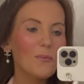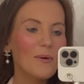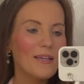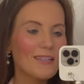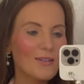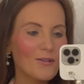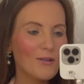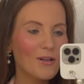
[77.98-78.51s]

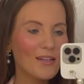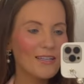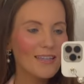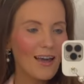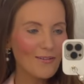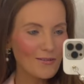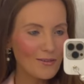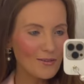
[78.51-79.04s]
basically doing a little
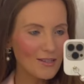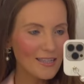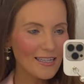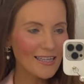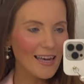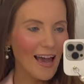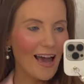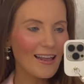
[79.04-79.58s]
afternoon
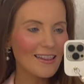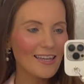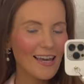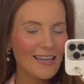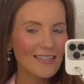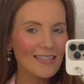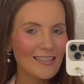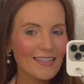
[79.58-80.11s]
tea at the
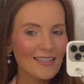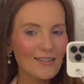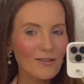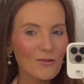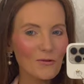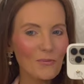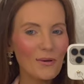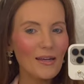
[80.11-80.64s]
Kensington.
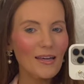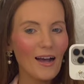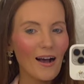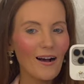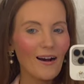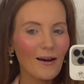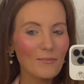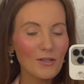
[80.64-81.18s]
So
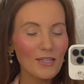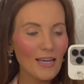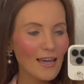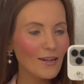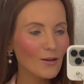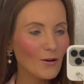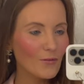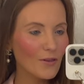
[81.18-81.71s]
I'm just
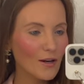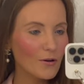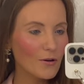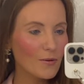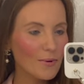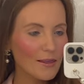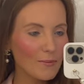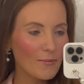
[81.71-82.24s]
heading off there, I'm going to
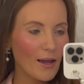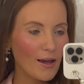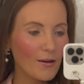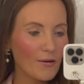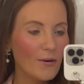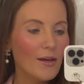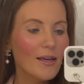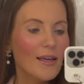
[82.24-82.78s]
meet them
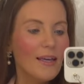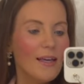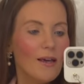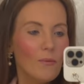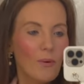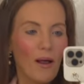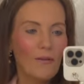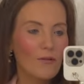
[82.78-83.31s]
now.
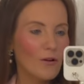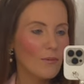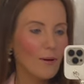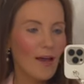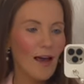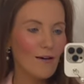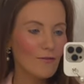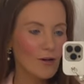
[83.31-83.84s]
Well, I've got about
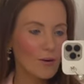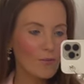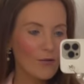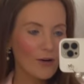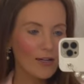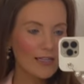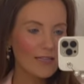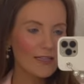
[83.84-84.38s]
half an hour before
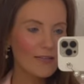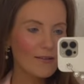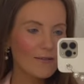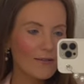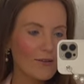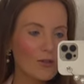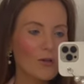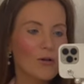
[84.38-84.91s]
I need to leave.
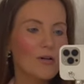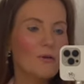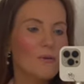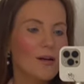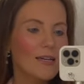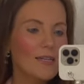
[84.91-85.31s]
Sorry, no, I need